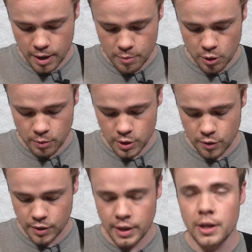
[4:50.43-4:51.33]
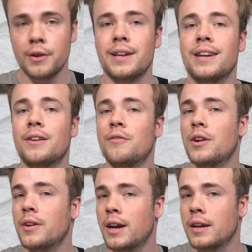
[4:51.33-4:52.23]
I'm all the way over here and in a
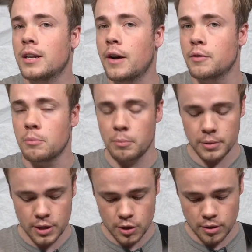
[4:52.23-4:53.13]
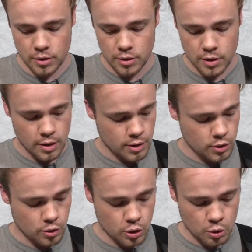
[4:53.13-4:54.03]
very uncomfortable position.
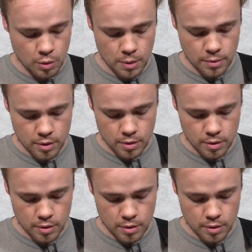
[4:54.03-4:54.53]
So the sweep